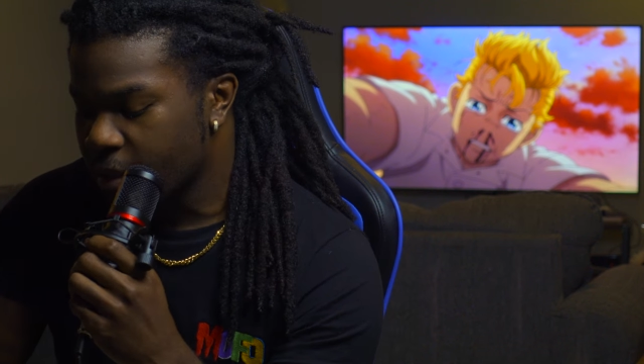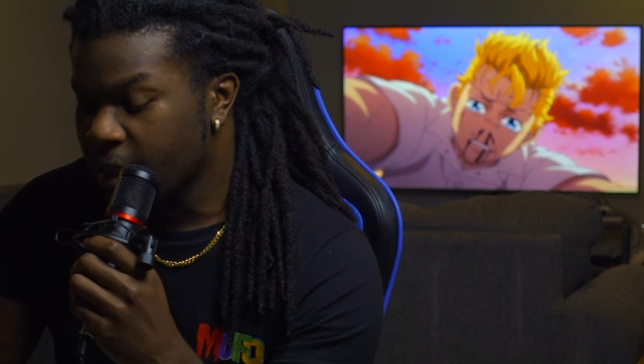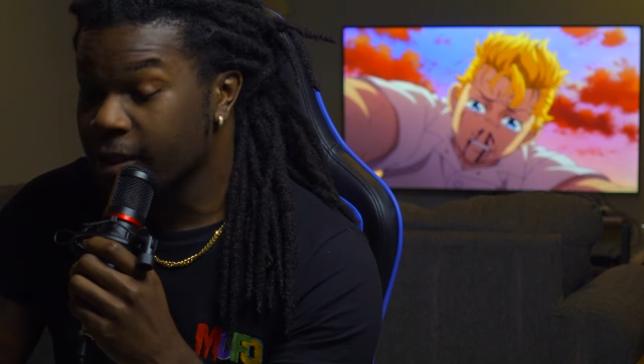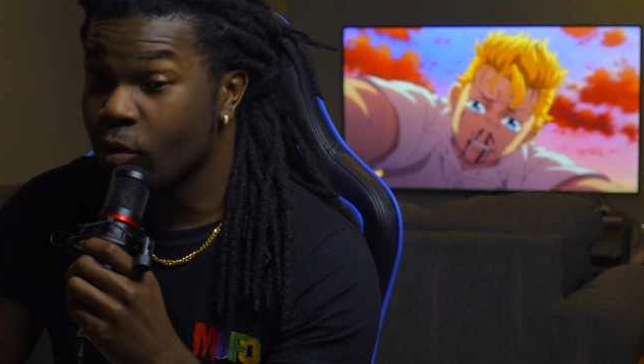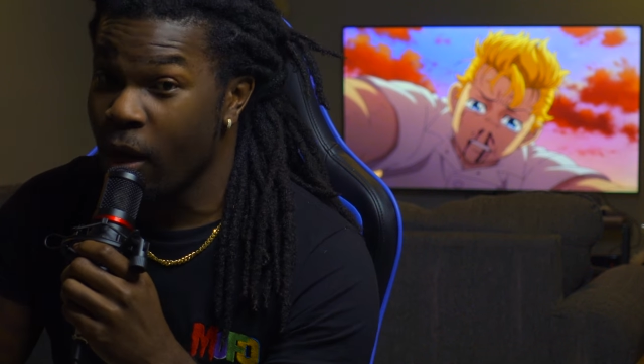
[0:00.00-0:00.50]

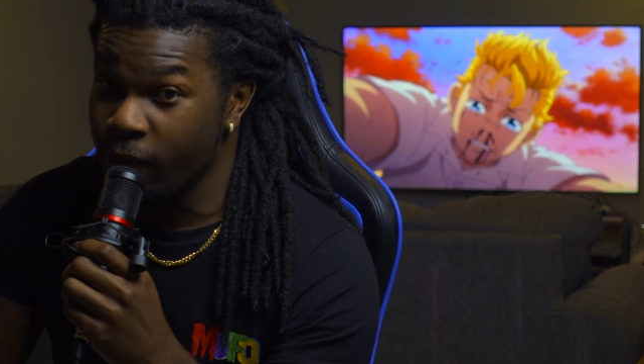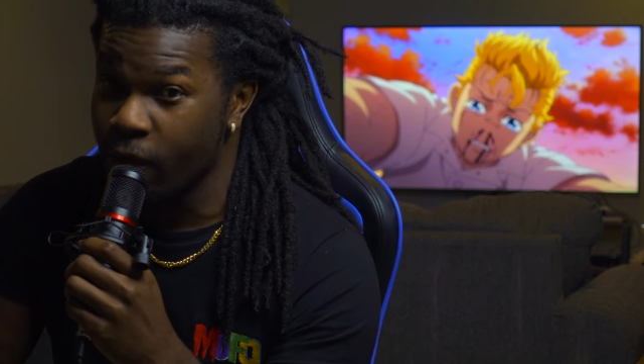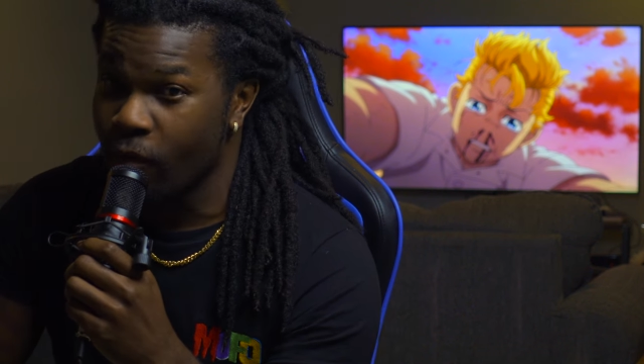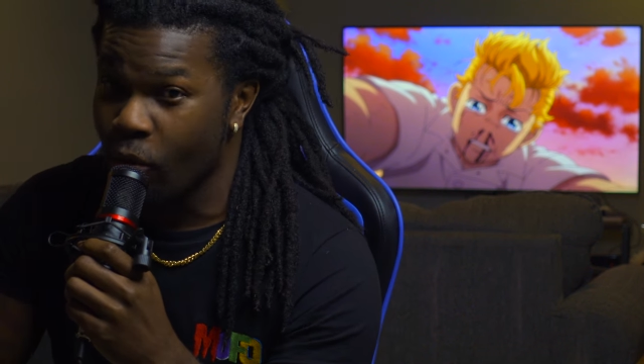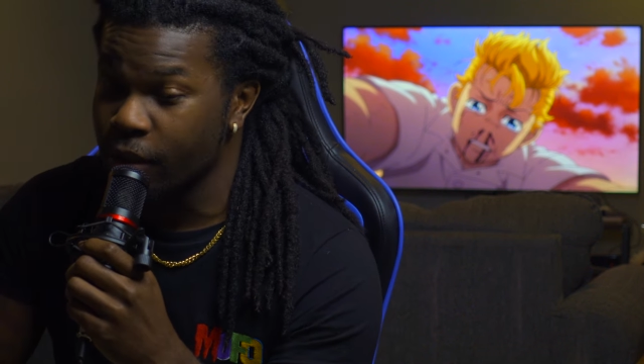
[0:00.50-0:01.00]
Not to wife
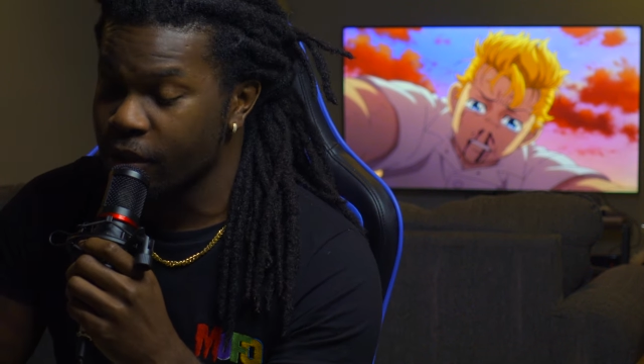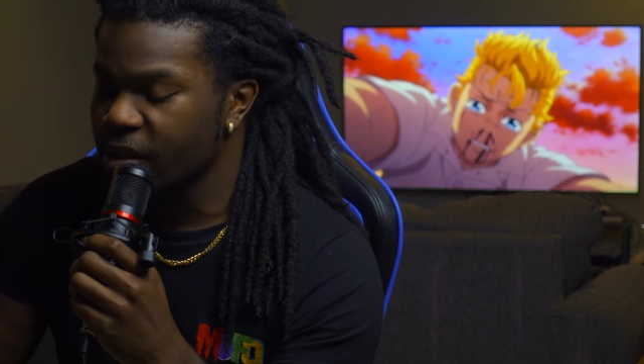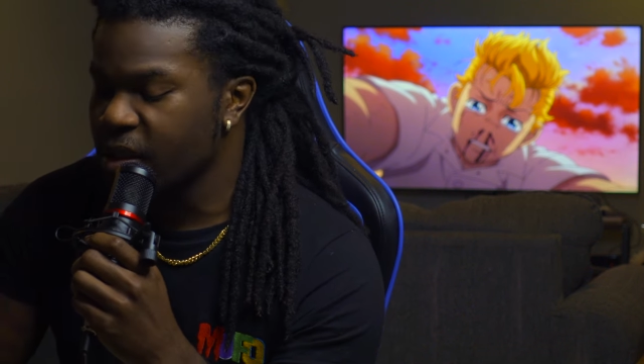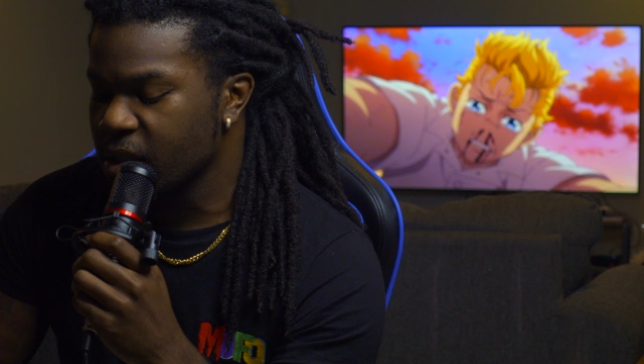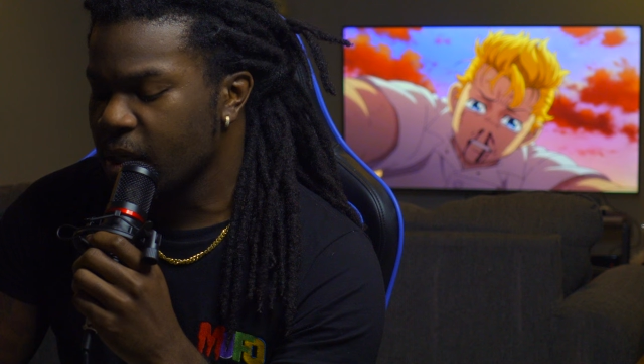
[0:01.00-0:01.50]
her, of course,
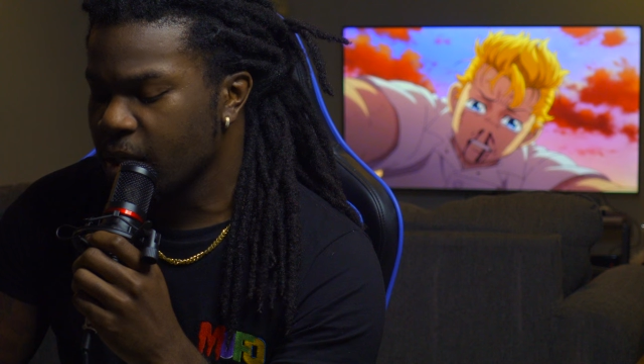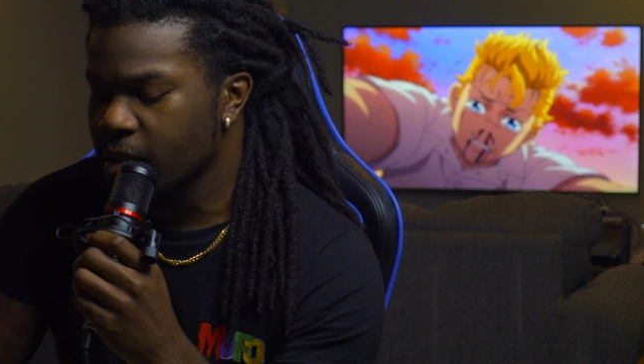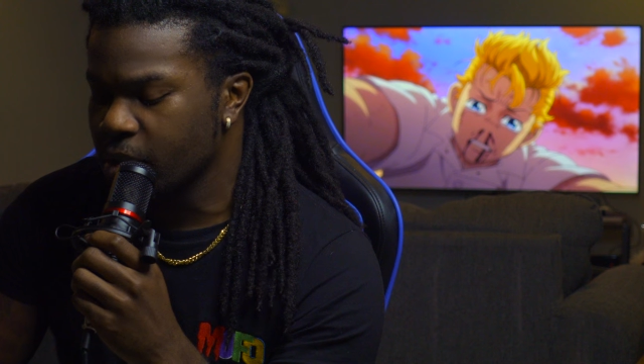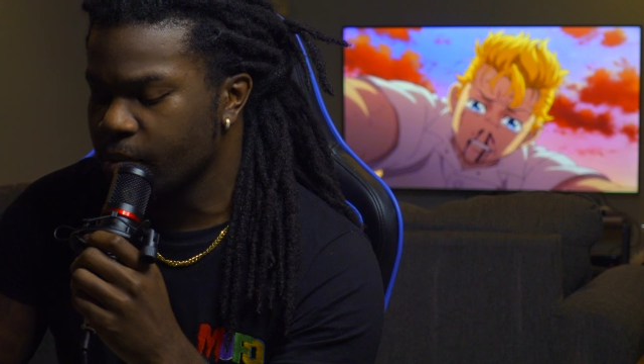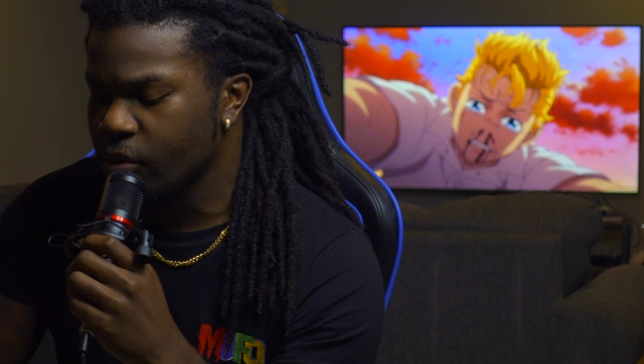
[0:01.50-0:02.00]
just to get
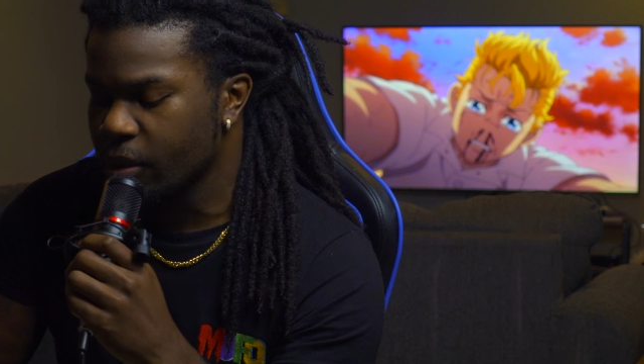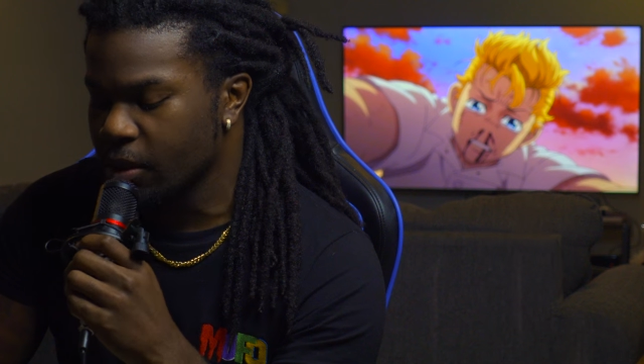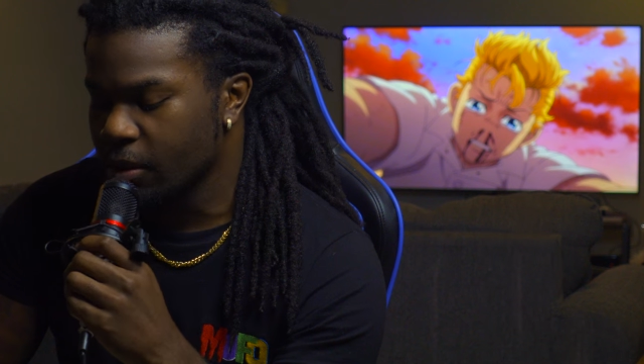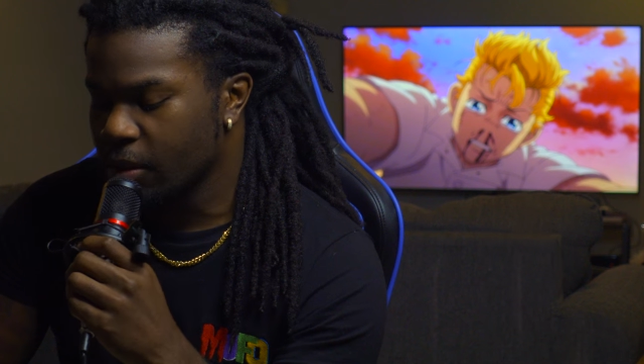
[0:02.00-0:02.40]
into the booty.